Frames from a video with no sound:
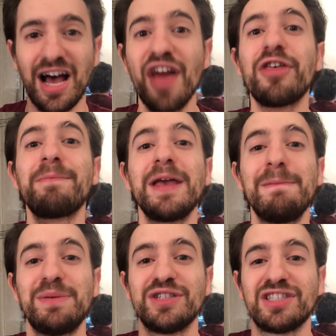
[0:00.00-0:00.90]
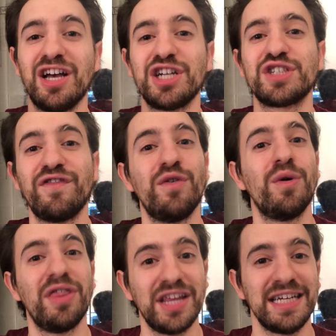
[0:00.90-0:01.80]
Other people searched
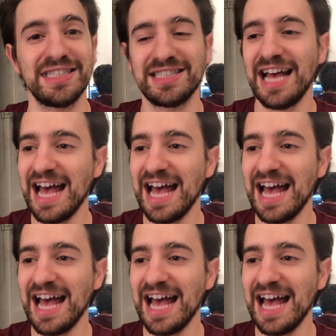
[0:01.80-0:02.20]
for this.